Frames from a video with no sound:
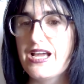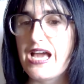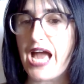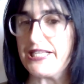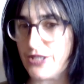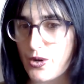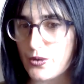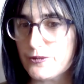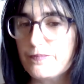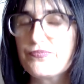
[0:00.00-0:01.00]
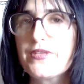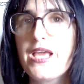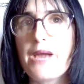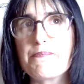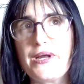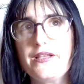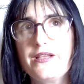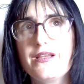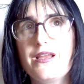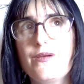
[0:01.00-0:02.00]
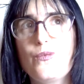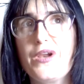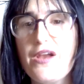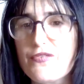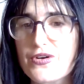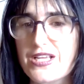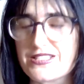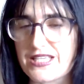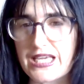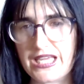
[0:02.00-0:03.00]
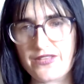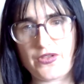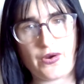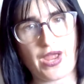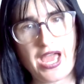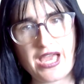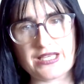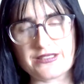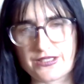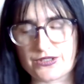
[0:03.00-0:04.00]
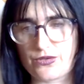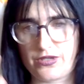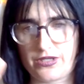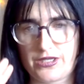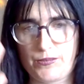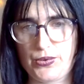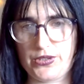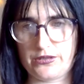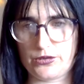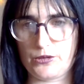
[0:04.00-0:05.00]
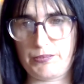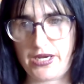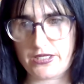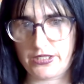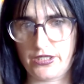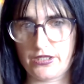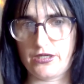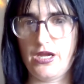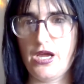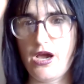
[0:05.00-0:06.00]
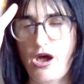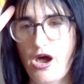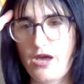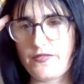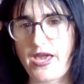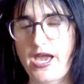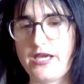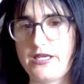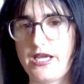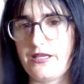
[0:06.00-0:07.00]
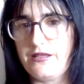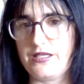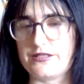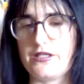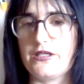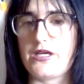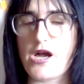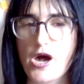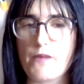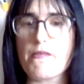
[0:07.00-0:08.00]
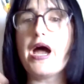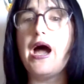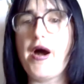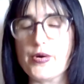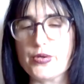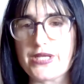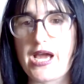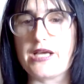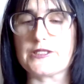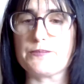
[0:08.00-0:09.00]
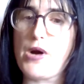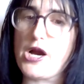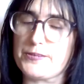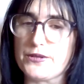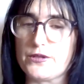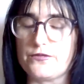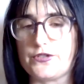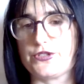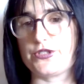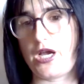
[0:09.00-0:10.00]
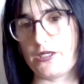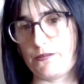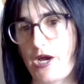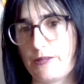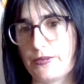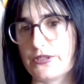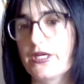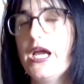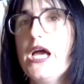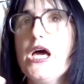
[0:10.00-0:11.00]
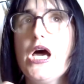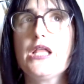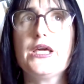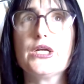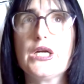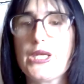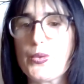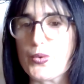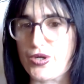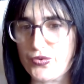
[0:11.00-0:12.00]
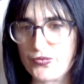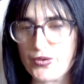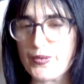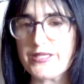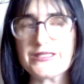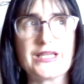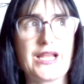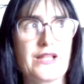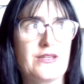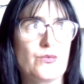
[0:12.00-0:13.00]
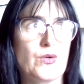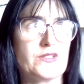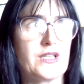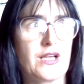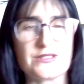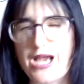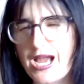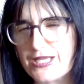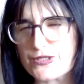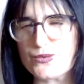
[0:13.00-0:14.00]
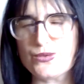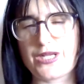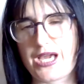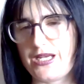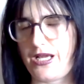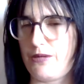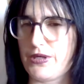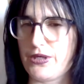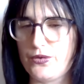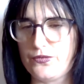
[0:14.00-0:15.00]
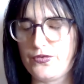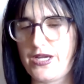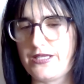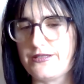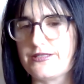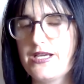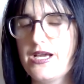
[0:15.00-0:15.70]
I don't. But whatever, it's like in their head, and so they're going to put a little barrier on that, and it's going to come out as popular versus unpopular. Later on, I worked through it, and I think once I got to high school and kind of got my own friends,